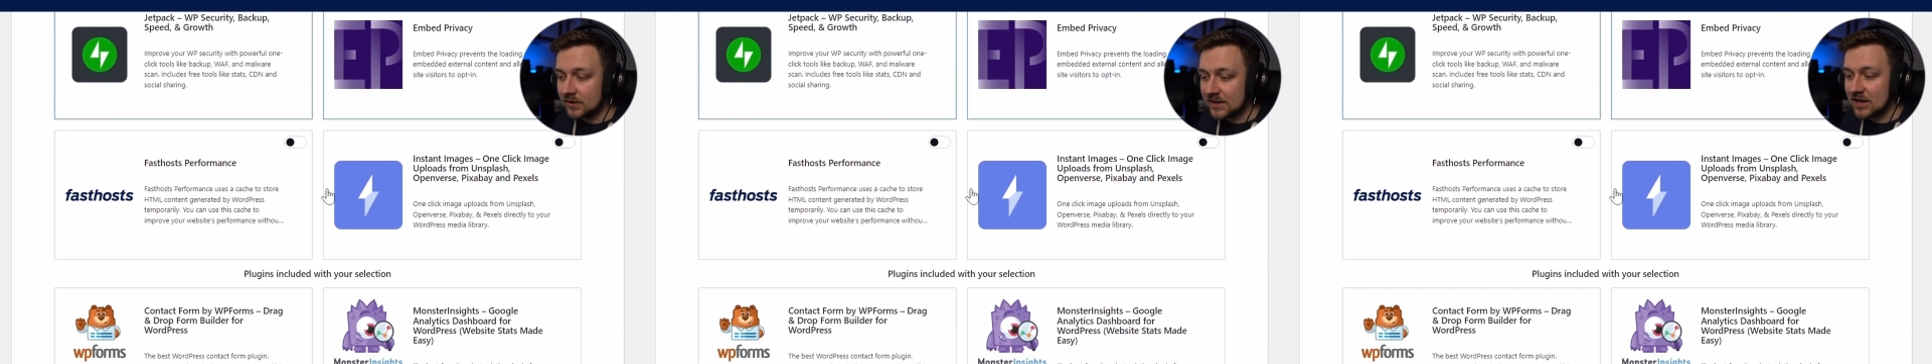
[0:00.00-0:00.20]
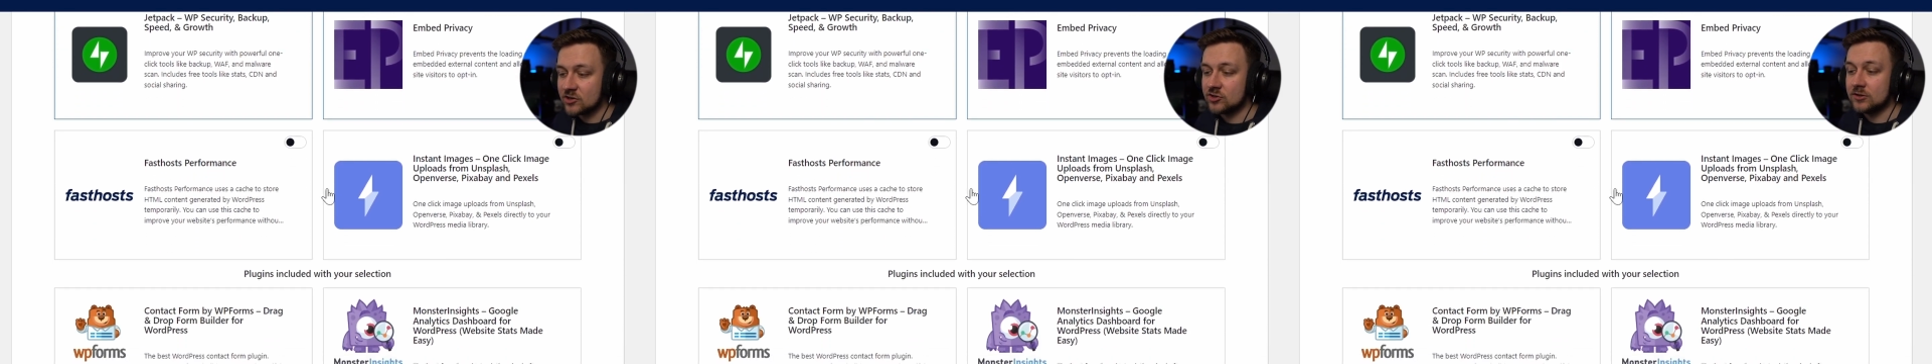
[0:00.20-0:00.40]

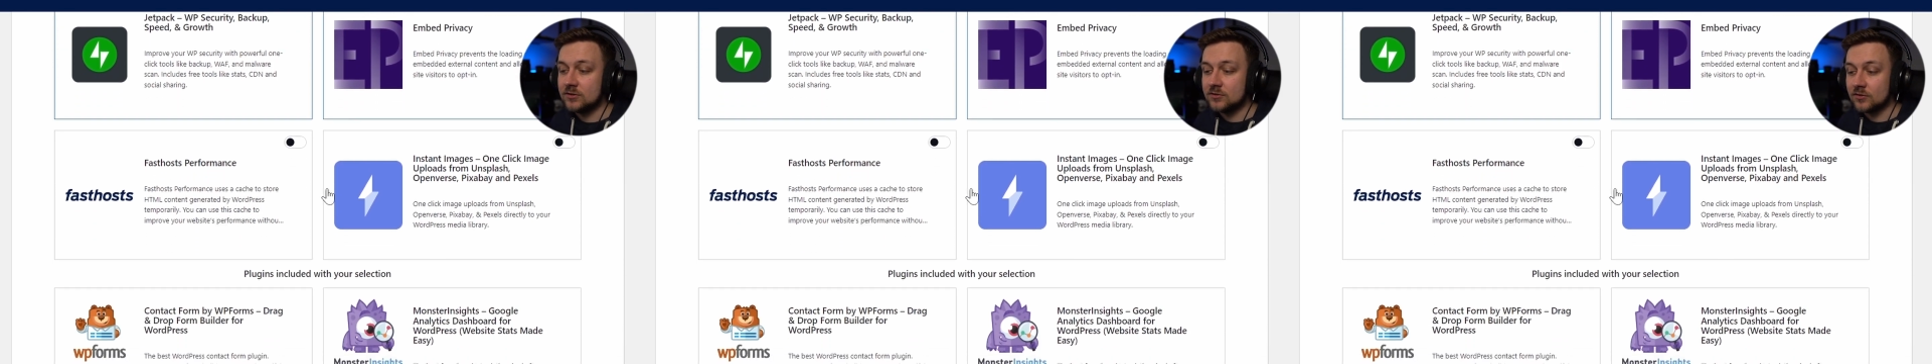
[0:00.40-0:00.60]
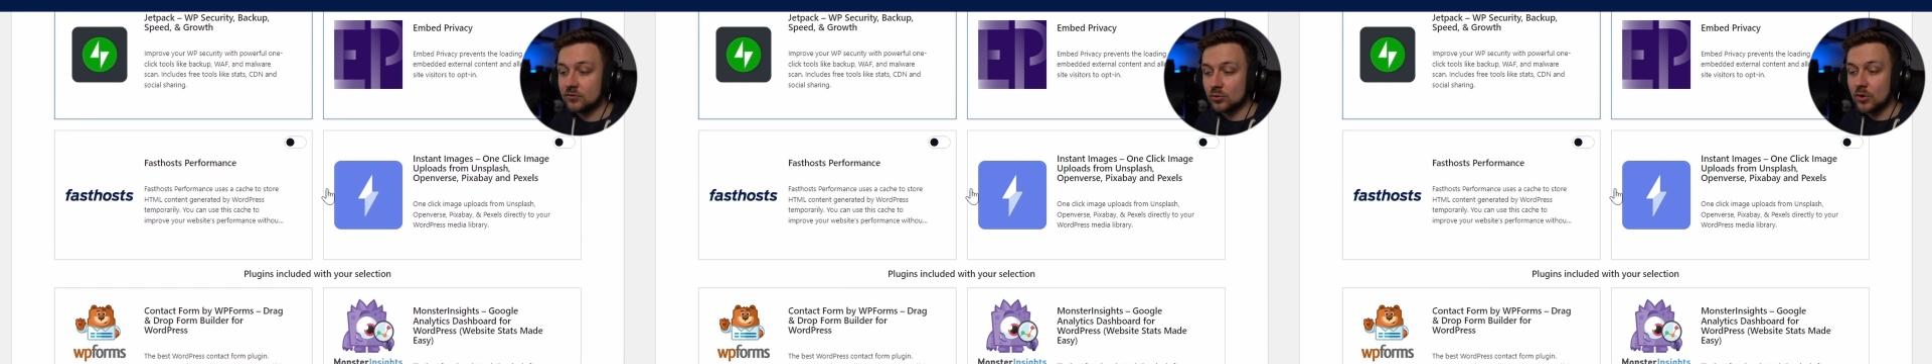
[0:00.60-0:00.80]
caching
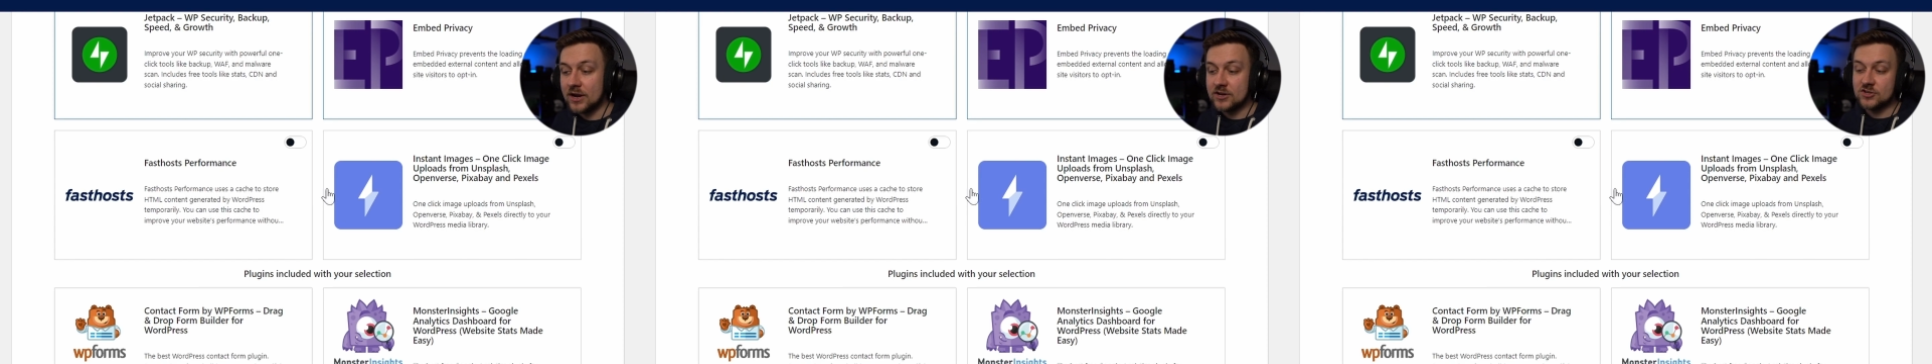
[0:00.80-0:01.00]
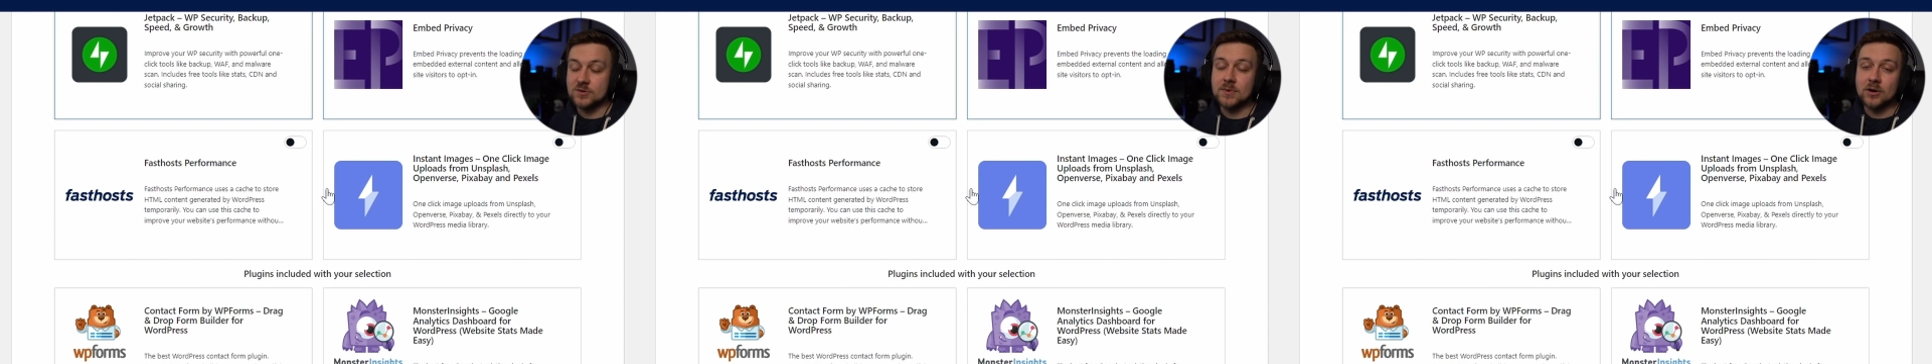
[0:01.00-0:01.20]
to store
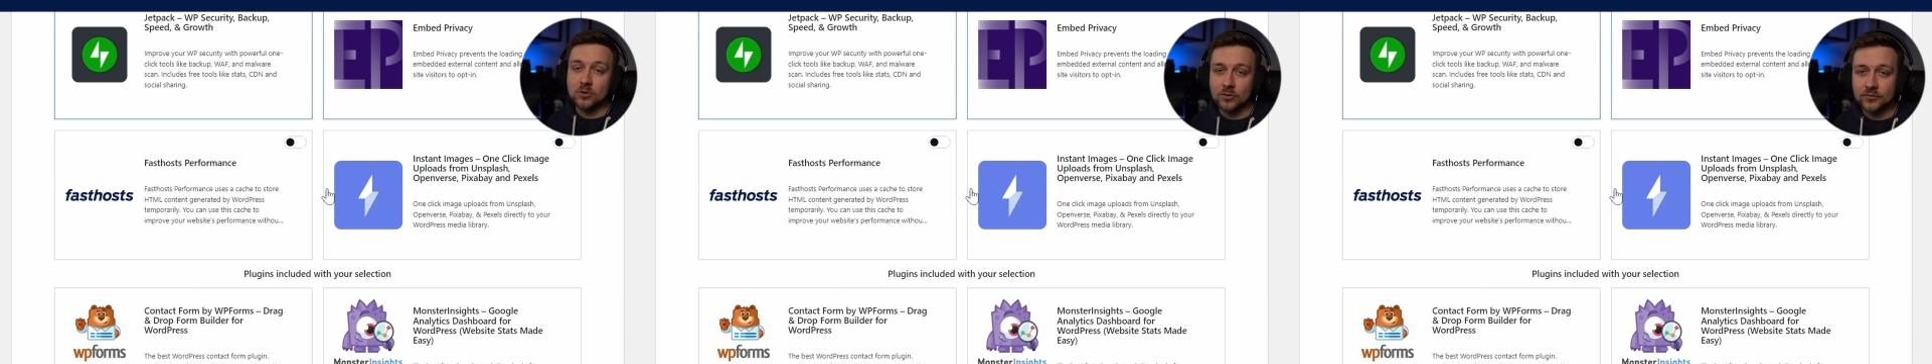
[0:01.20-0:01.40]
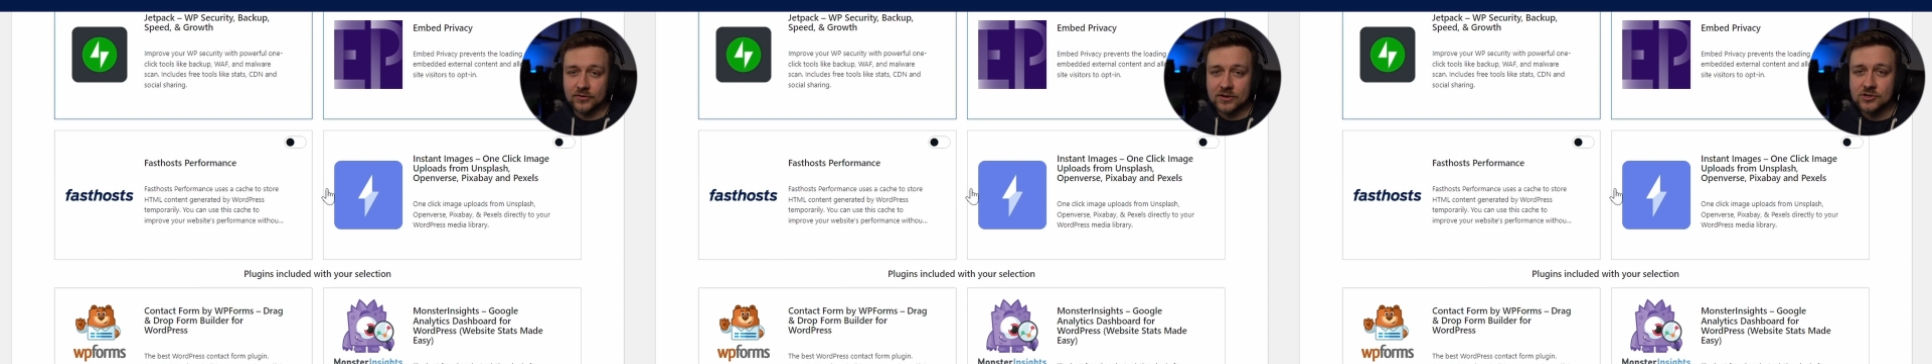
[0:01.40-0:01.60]
HTML
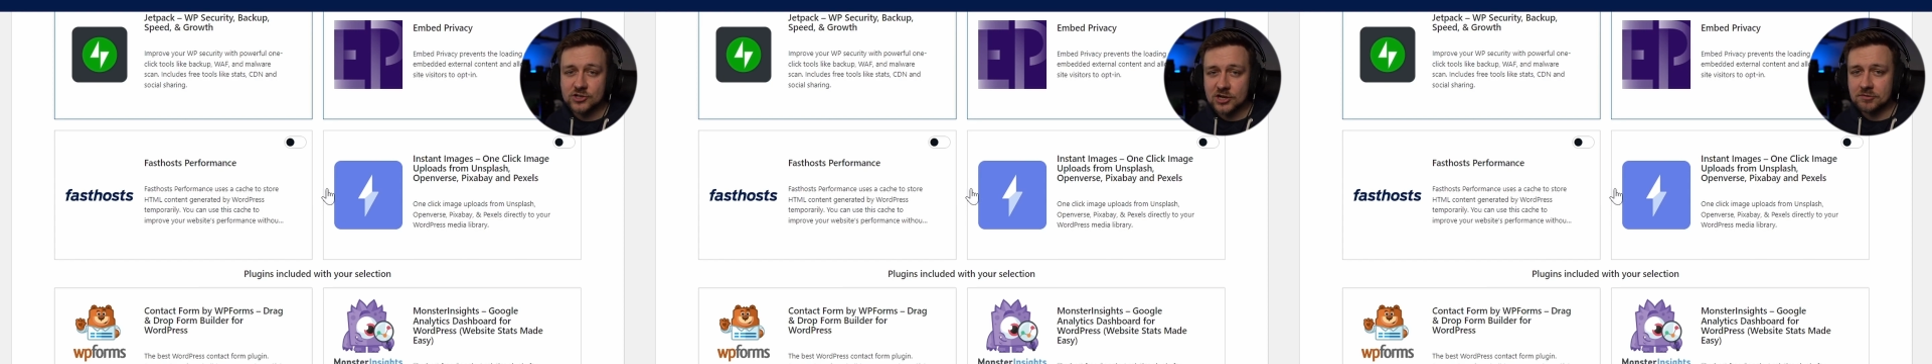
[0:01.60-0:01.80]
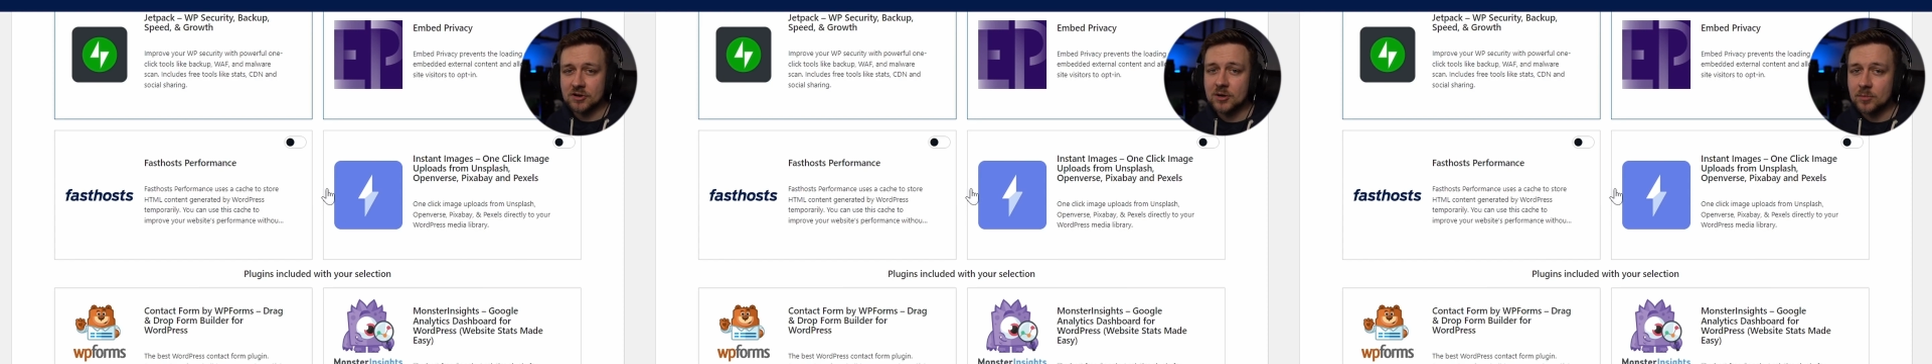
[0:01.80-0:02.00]
content
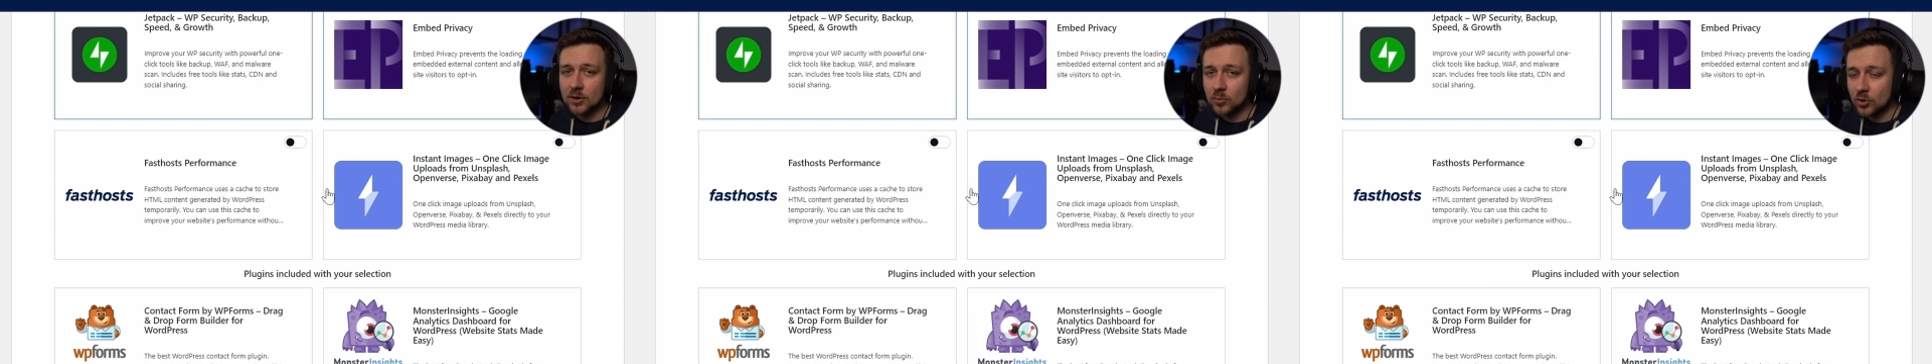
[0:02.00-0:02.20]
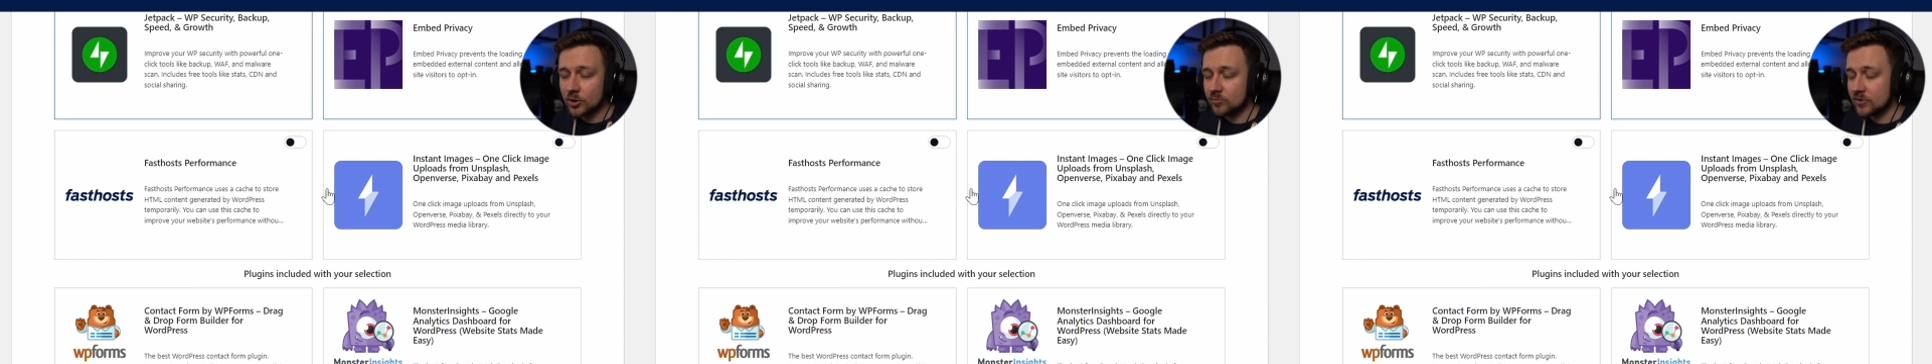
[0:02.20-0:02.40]
generated by
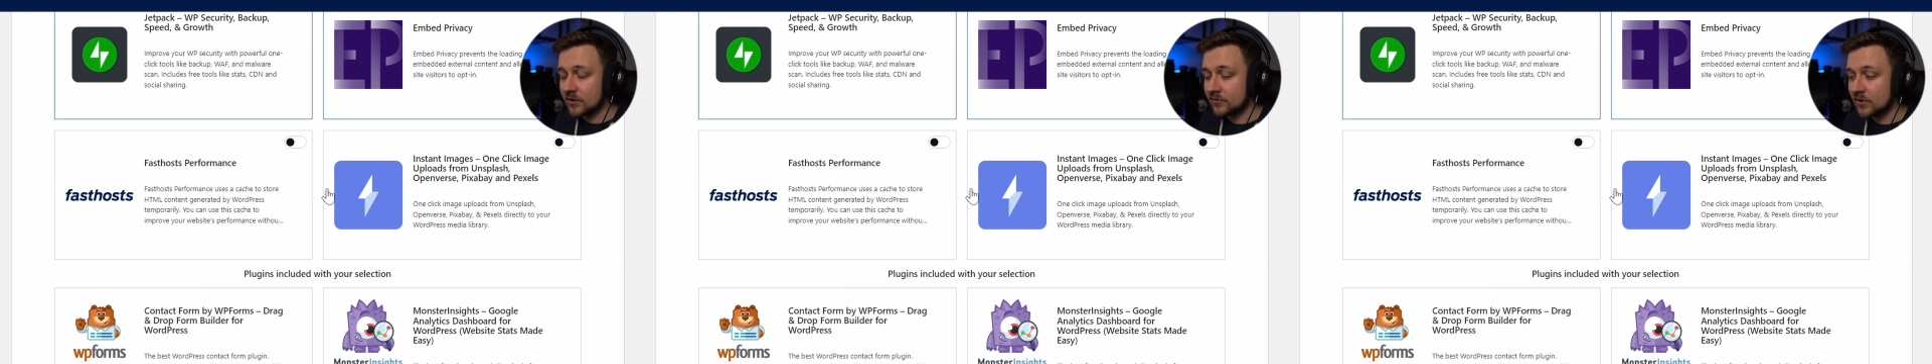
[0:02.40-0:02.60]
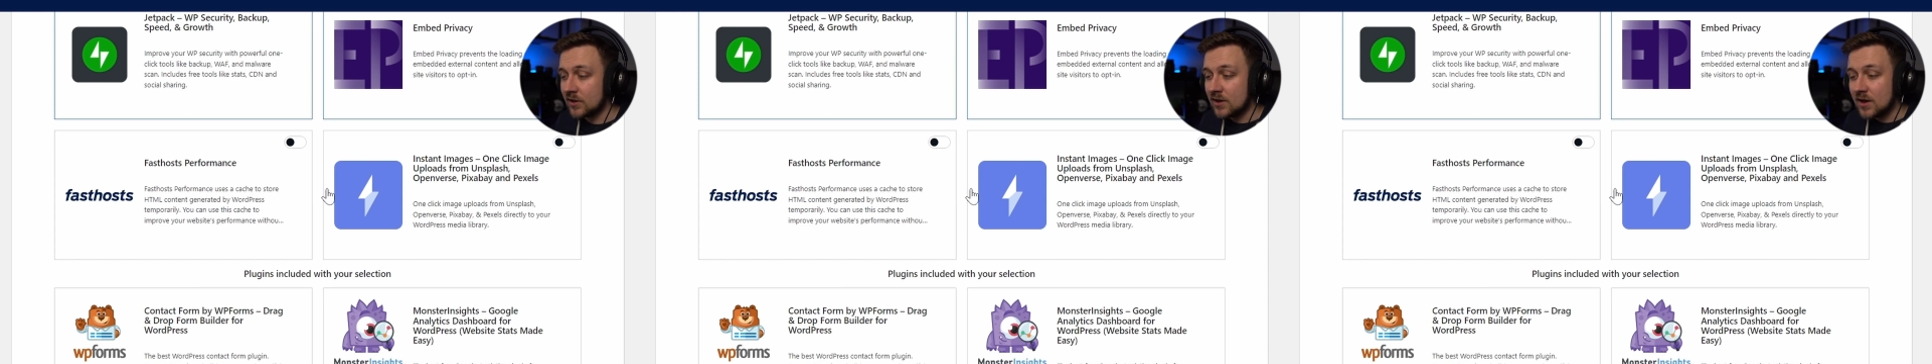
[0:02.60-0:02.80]
WordPress